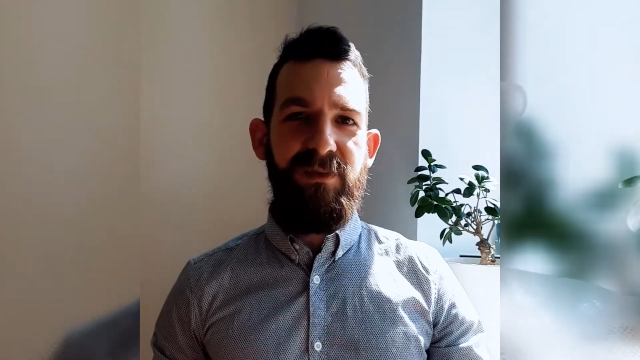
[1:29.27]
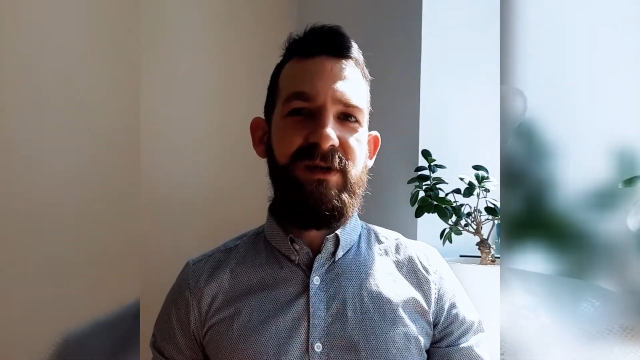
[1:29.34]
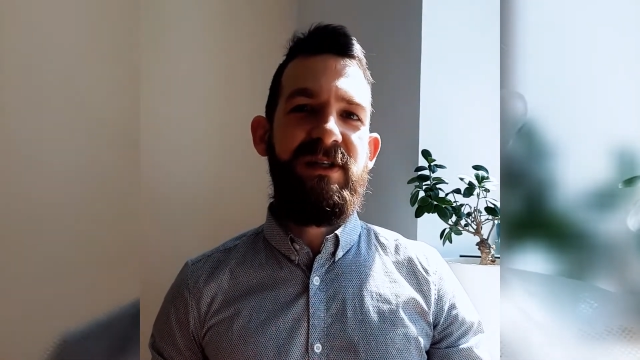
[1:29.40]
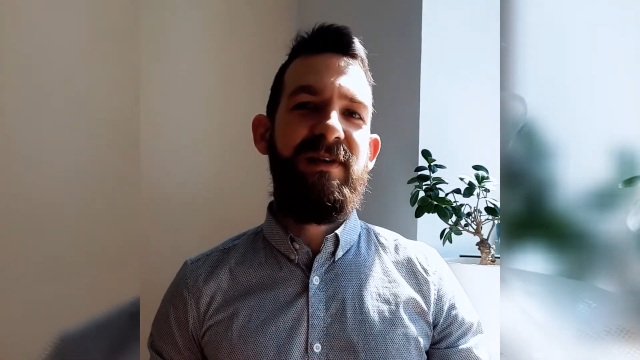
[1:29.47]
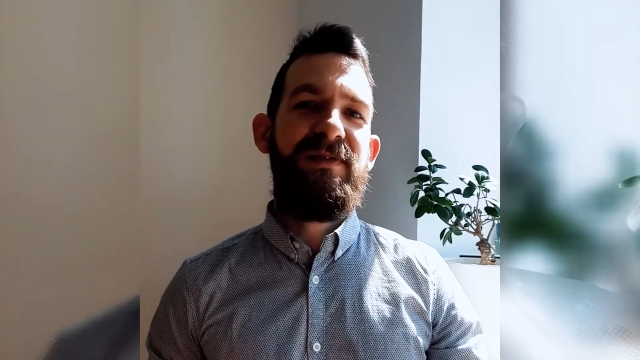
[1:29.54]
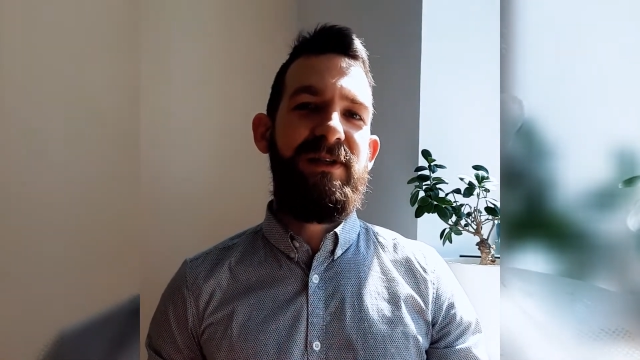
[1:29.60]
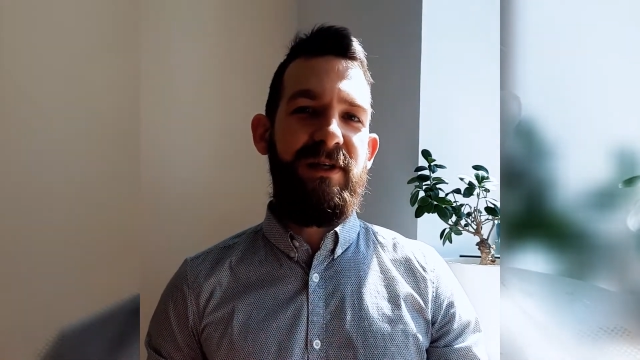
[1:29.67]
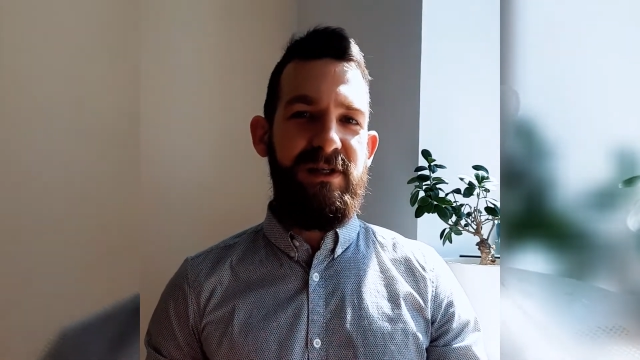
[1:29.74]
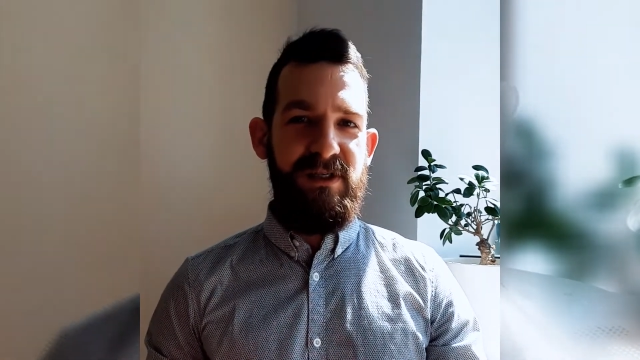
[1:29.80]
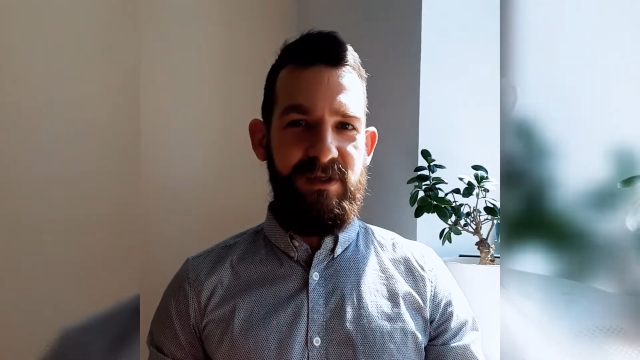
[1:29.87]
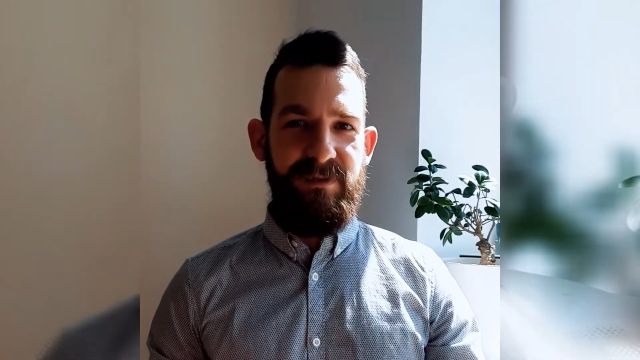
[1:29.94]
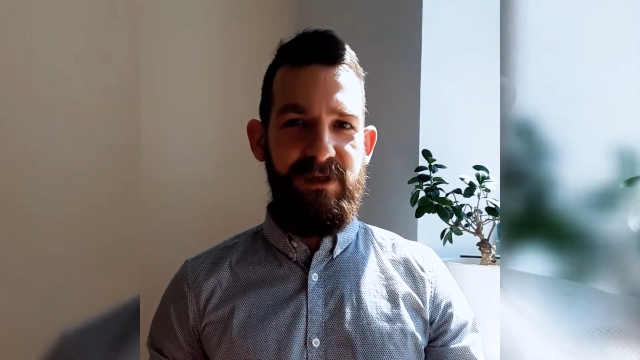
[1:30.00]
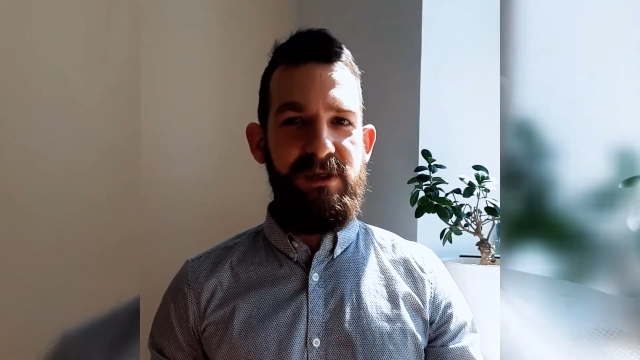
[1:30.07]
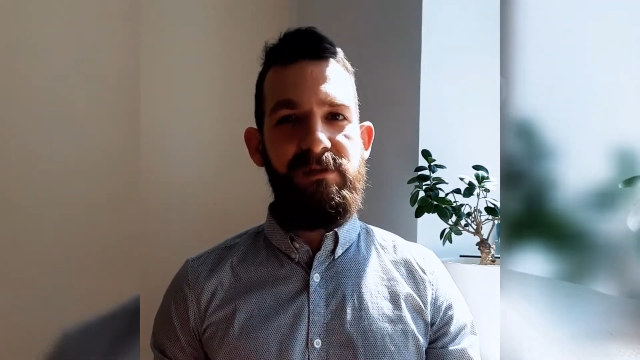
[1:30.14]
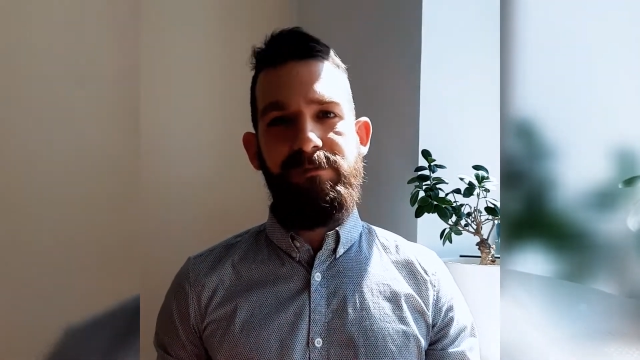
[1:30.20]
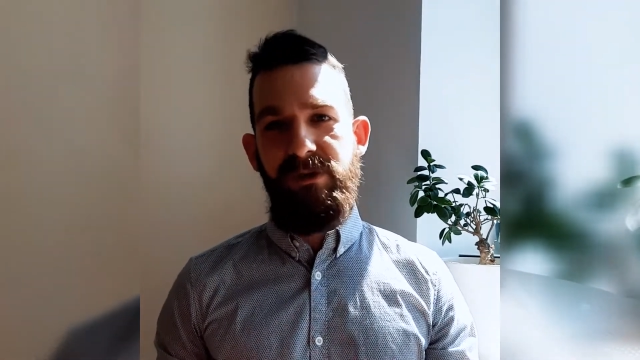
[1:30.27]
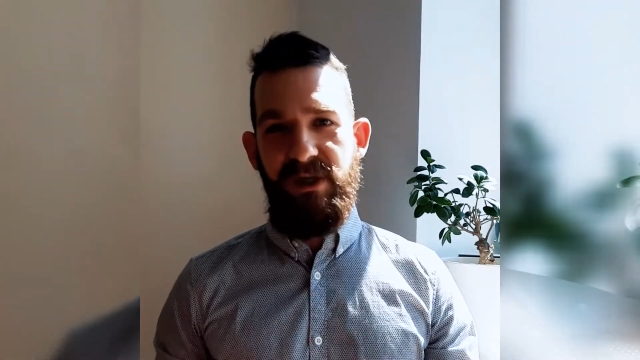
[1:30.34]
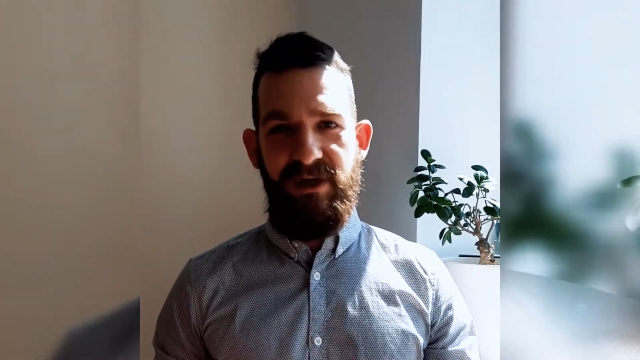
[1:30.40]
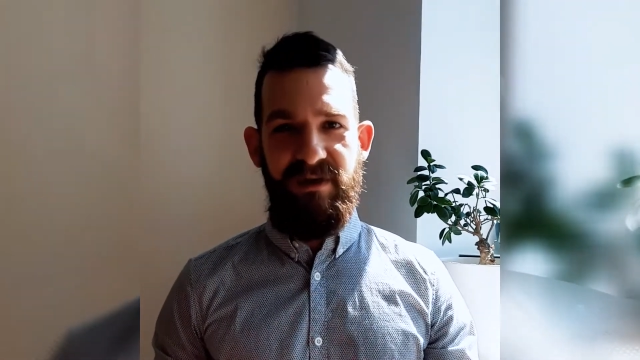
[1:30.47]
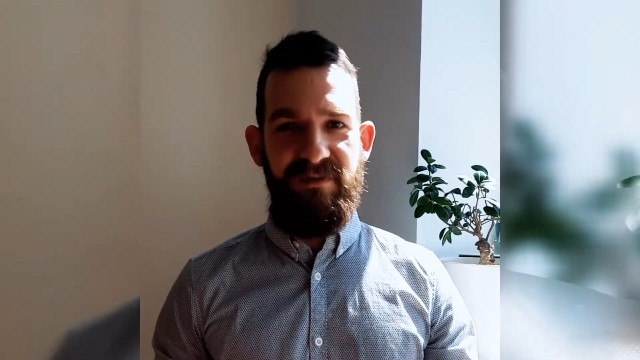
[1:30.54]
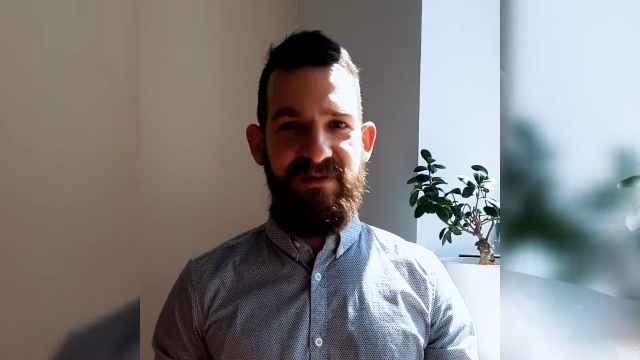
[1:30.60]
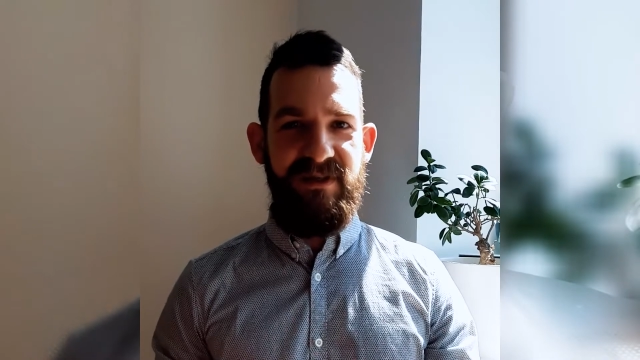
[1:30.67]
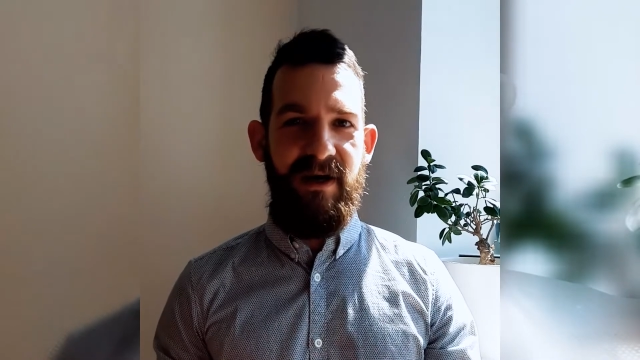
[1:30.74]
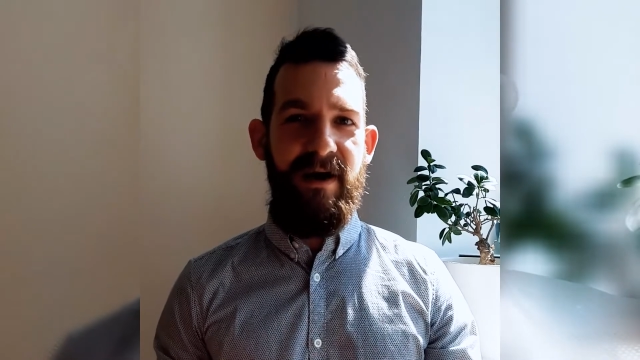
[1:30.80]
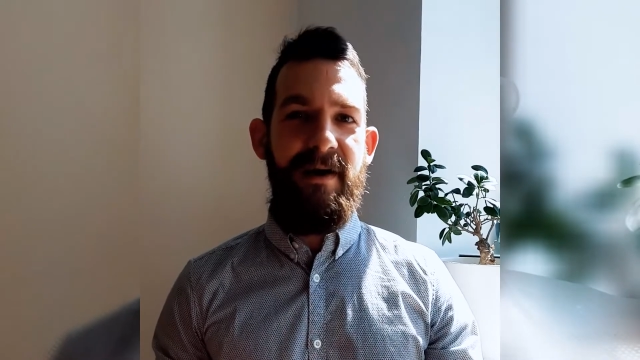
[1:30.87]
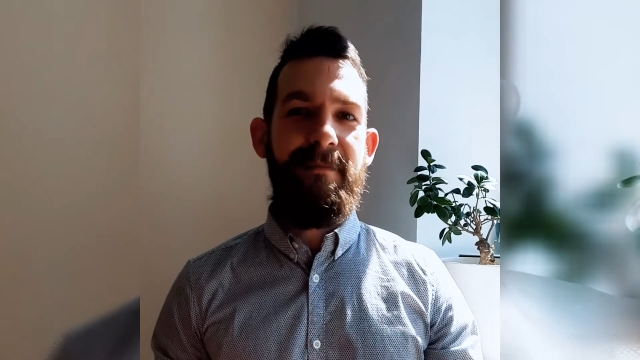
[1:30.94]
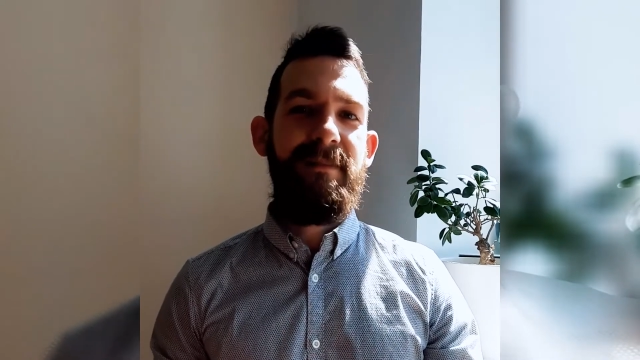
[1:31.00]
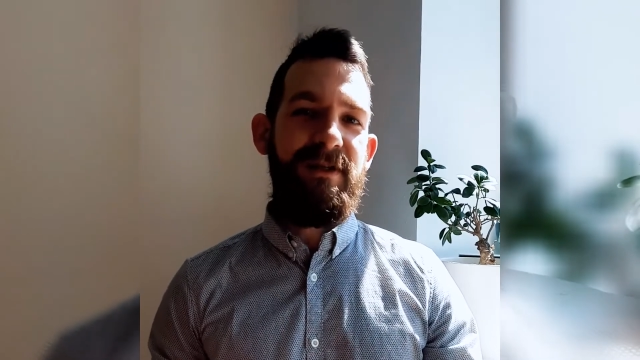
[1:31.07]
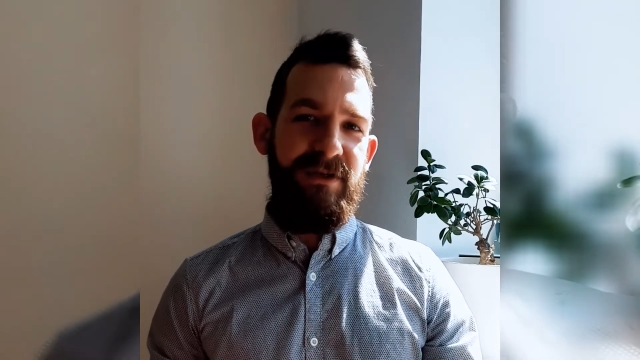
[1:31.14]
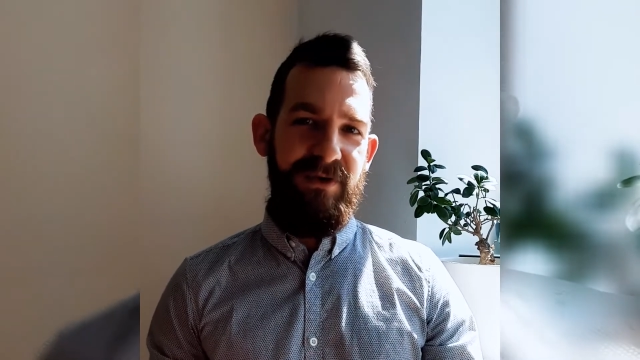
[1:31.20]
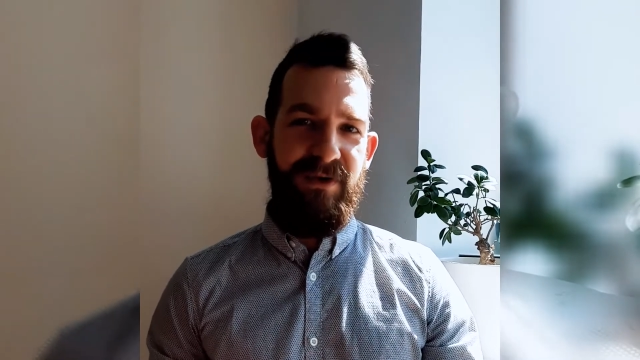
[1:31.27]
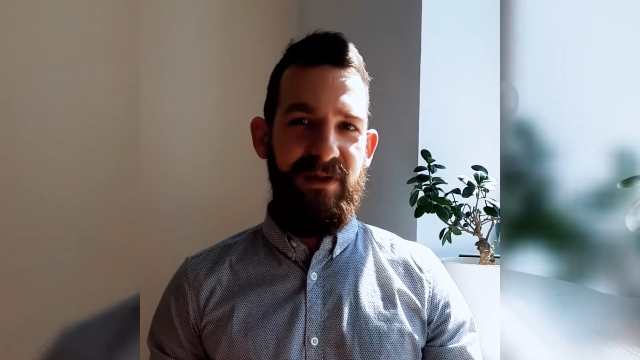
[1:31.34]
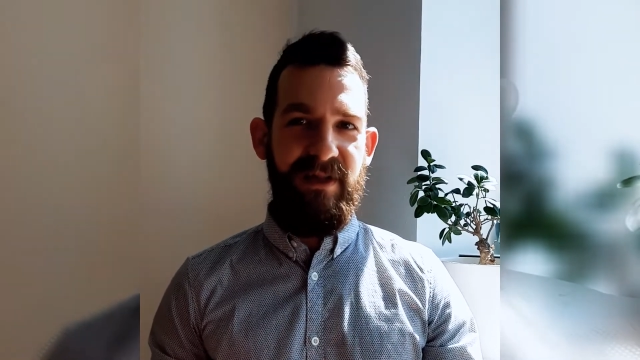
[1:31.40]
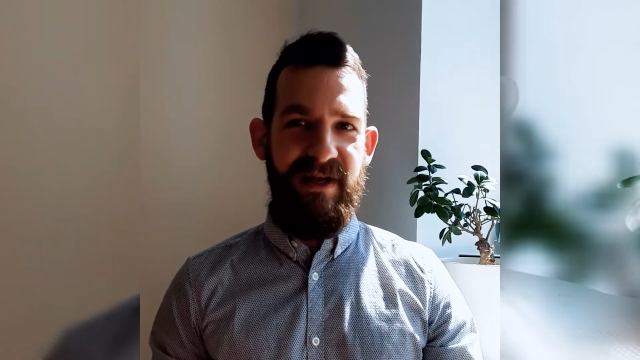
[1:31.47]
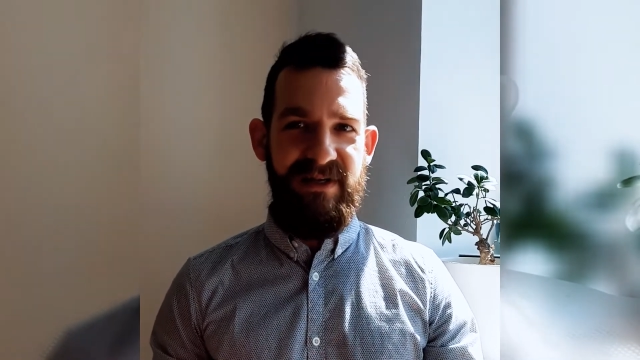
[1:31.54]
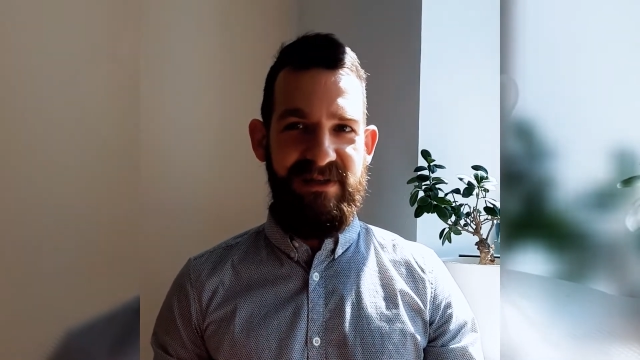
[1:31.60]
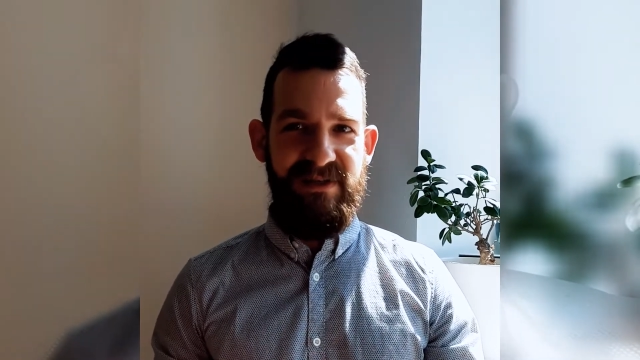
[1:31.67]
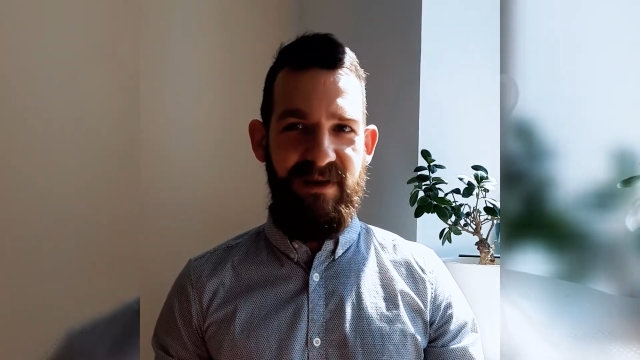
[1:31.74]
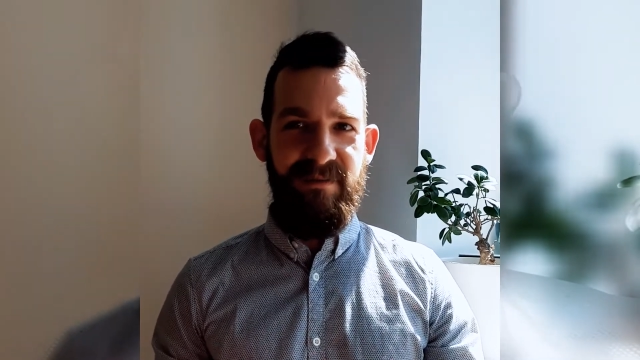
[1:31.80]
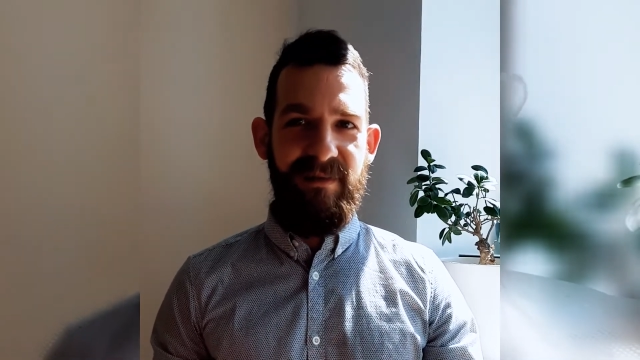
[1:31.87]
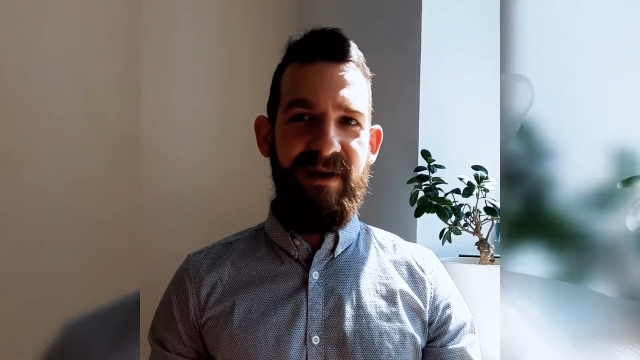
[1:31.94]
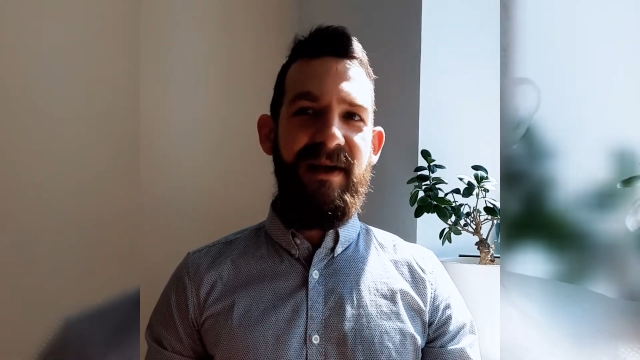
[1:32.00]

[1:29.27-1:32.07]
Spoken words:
which gives customers plenty of time to utilize them.